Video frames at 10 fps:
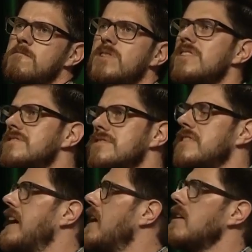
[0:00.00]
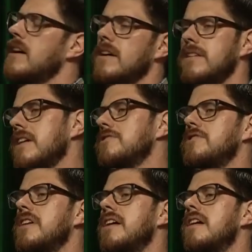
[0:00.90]
This is an area, the
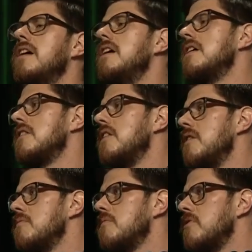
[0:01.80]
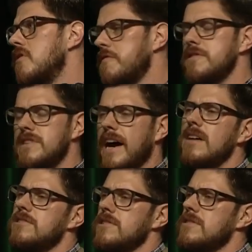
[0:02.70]
LGN, that
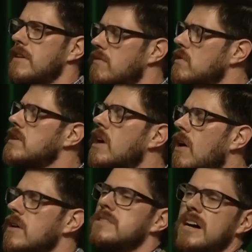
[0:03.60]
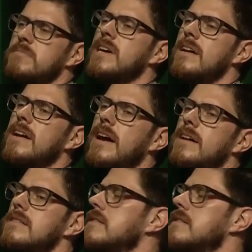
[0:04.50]
neurophysiologists have a really hard time getting at.